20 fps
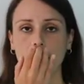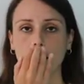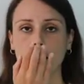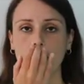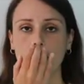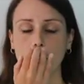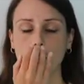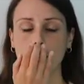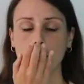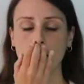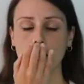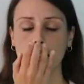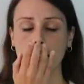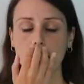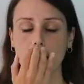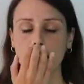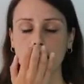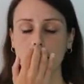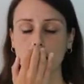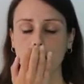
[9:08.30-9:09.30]
I'm ready
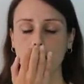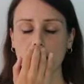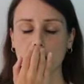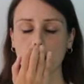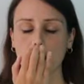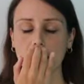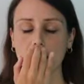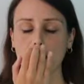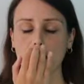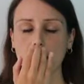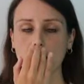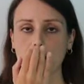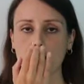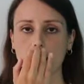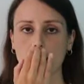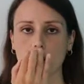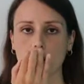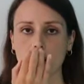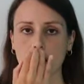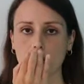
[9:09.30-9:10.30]
to start to
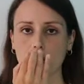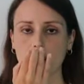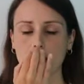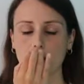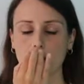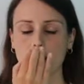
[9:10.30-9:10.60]
decide